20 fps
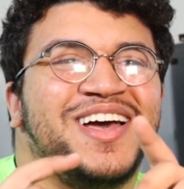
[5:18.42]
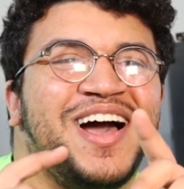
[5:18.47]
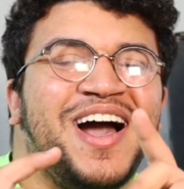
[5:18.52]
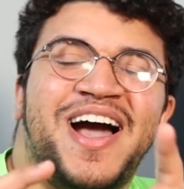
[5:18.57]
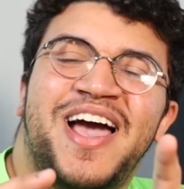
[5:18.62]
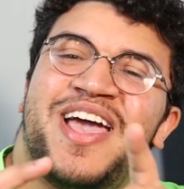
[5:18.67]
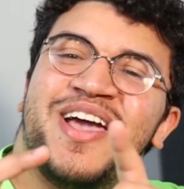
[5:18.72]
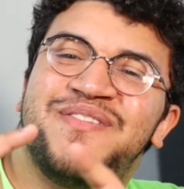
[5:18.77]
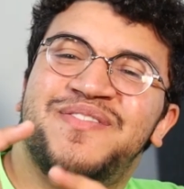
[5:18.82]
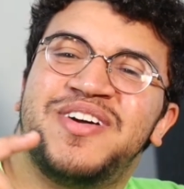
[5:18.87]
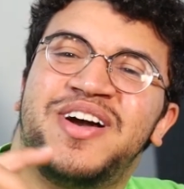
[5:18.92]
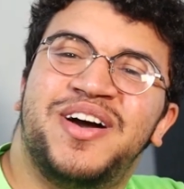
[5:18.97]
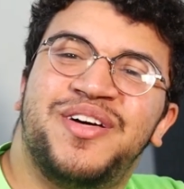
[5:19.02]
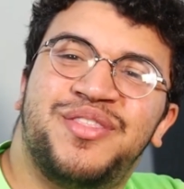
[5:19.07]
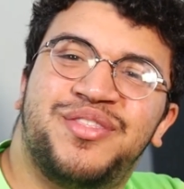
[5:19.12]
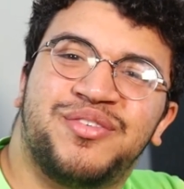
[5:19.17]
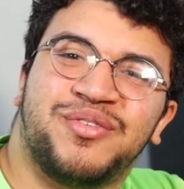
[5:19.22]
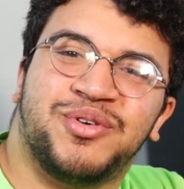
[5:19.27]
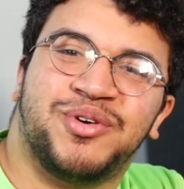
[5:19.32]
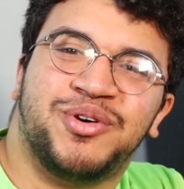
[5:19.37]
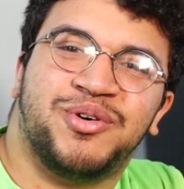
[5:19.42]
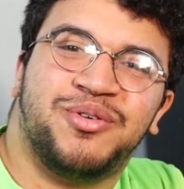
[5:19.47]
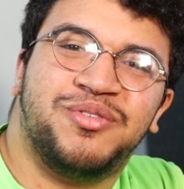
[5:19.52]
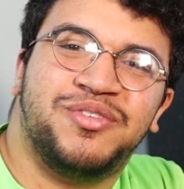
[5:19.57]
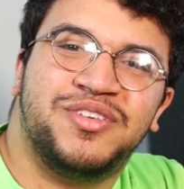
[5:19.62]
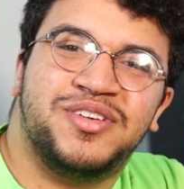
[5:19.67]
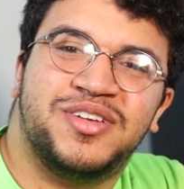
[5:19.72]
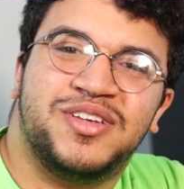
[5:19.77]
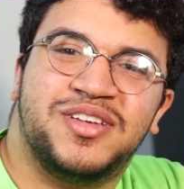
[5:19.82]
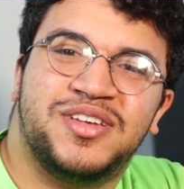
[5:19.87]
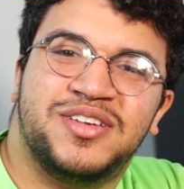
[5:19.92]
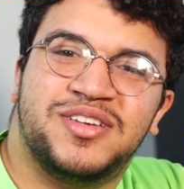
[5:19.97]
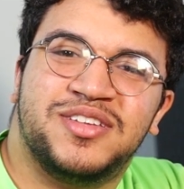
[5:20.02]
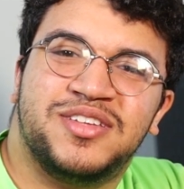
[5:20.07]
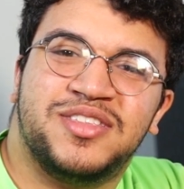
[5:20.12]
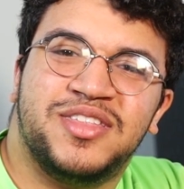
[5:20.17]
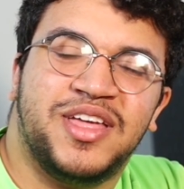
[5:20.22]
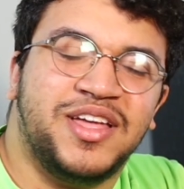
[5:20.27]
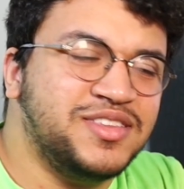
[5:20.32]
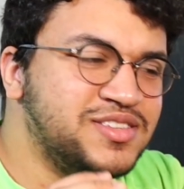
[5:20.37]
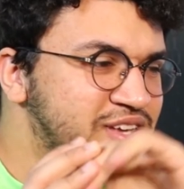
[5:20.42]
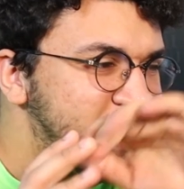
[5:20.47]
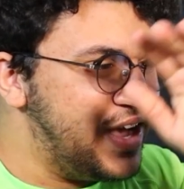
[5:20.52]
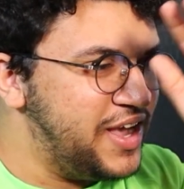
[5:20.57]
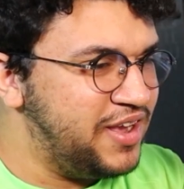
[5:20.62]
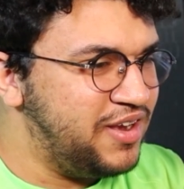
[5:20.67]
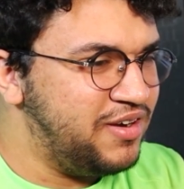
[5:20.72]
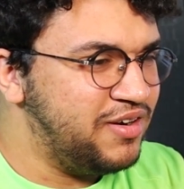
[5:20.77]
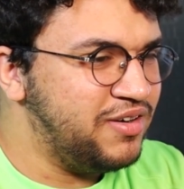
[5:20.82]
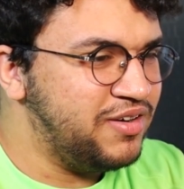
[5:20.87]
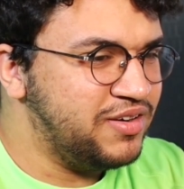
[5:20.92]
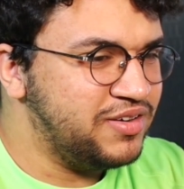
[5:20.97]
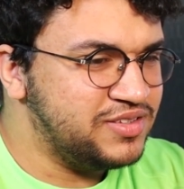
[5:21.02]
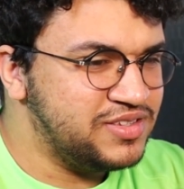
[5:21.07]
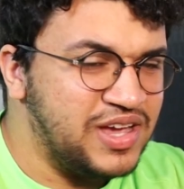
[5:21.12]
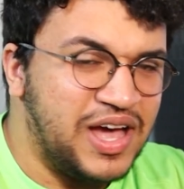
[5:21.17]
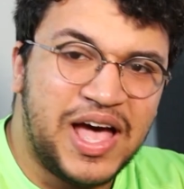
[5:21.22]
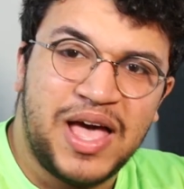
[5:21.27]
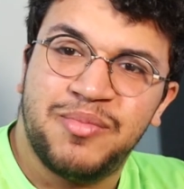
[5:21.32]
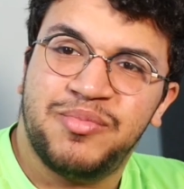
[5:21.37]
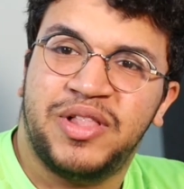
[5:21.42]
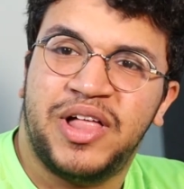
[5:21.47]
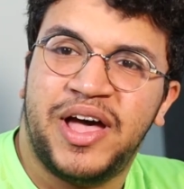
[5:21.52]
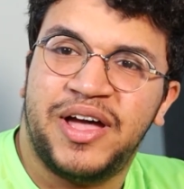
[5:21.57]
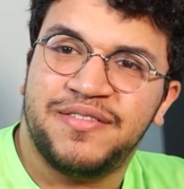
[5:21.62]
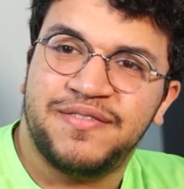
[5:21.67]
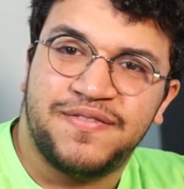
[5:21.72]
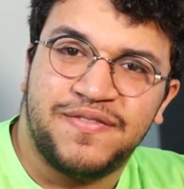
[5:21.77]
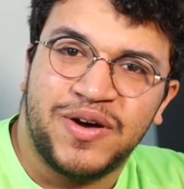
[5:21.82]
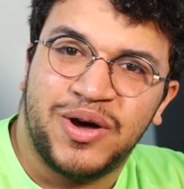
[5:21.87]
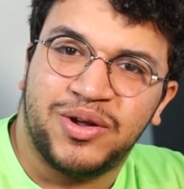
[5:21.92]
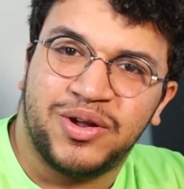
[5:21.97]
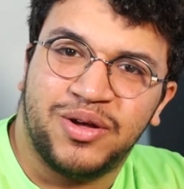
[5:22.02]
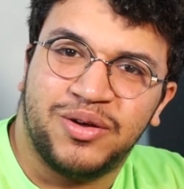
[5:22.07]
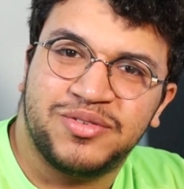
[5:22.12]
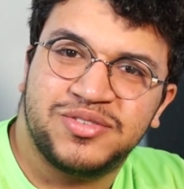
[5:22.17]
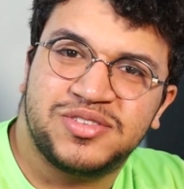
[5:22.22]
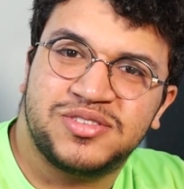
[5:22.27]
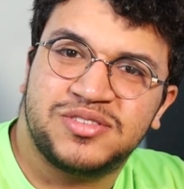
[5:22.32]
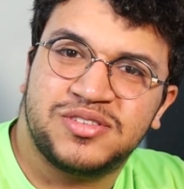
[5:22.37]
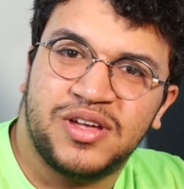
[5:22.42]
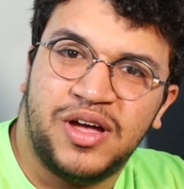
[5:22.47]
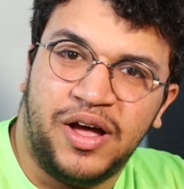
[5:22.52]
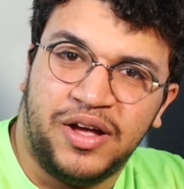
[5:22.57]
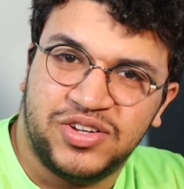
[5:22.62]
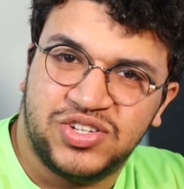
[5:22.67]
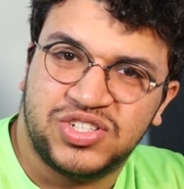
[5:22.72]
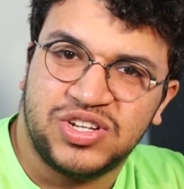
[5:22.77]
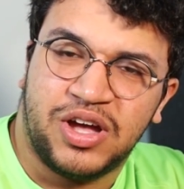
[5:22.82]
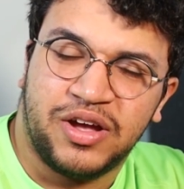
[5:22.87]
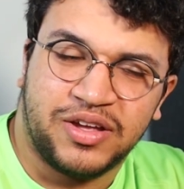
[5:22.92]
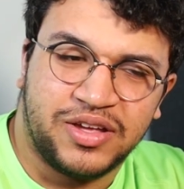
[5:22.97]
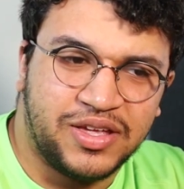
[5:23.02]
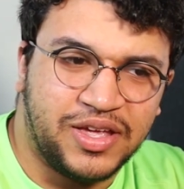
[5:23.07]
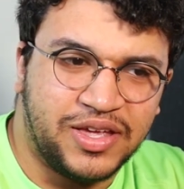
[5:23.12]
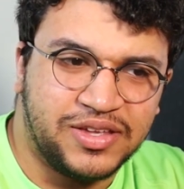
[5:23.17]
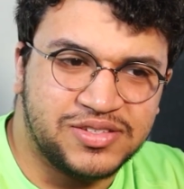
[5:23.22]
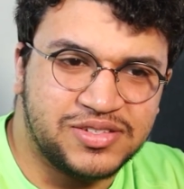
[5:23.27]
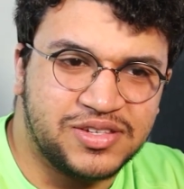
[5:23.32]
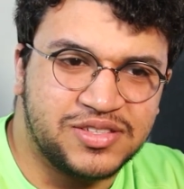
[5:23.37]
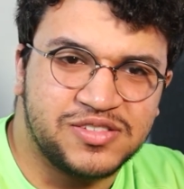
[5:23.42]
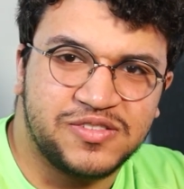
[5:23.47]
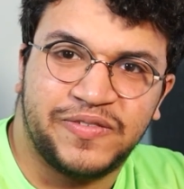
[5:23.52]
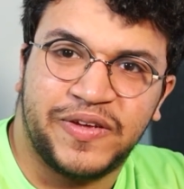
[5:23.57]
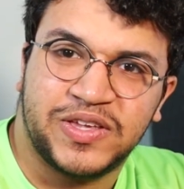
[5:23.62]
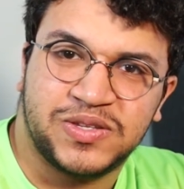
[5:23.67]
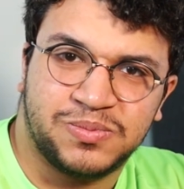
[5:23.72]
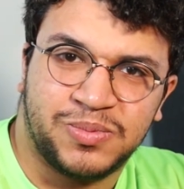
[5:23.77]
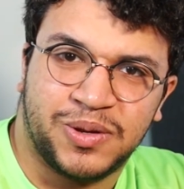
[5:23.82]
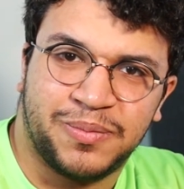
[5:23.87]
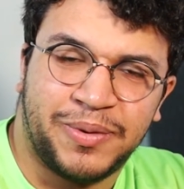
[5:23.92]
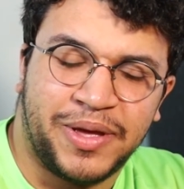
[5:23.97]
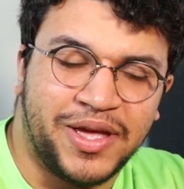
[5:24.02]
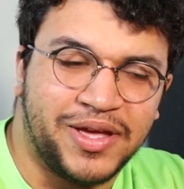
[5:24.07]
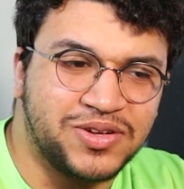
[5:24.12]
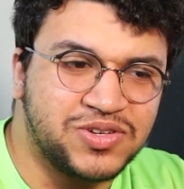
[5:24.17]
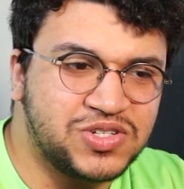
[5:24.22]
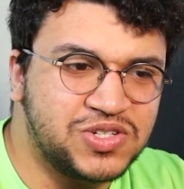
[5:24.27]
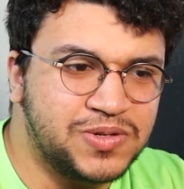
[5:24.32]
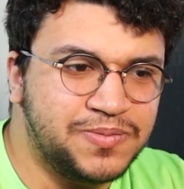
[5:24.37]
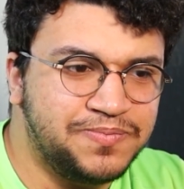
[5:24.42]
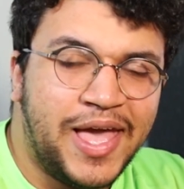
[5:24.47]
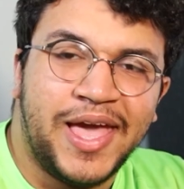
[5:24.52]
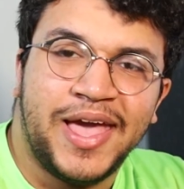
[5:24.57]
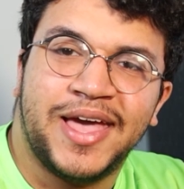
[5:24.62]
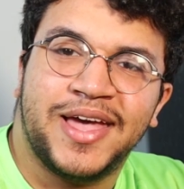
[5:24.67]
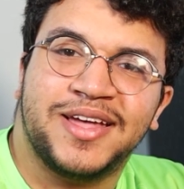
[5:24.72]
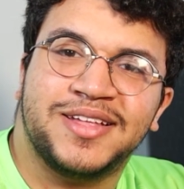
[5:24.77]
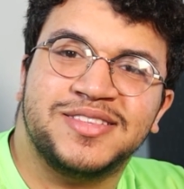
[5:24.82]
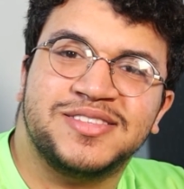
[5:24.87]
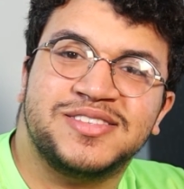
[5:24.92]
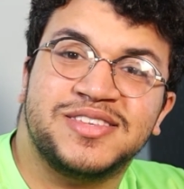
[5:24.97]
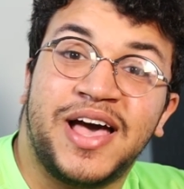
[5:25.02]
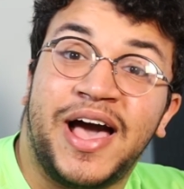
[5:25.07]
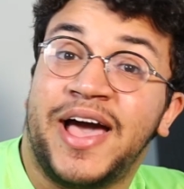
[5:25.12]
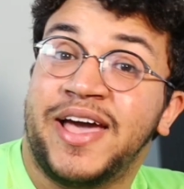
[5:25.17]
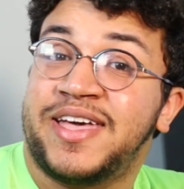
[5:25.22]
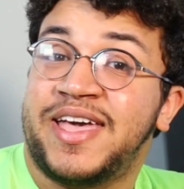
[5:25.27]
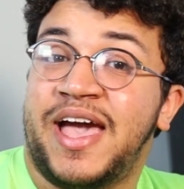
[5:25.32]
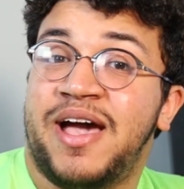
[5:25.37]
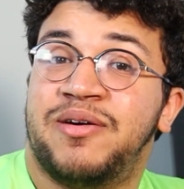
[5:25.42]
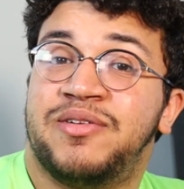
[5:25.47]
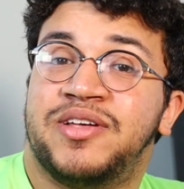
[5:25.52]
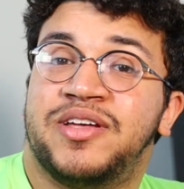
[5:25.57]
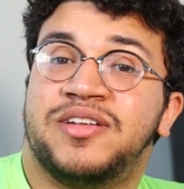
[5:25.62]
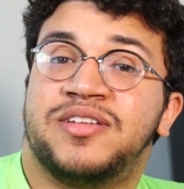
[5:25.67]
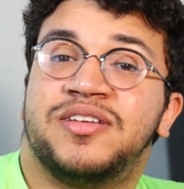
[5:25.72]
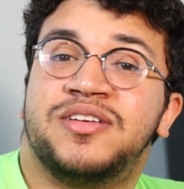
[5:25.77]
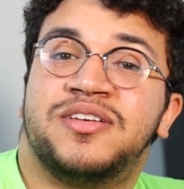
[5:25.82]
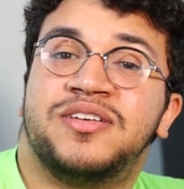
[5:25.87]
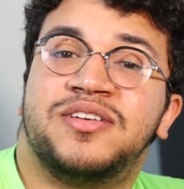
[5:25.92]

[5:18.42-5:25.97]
I have gone through the entire timeline photos on Sean Kingston's Facebook page, and I counted.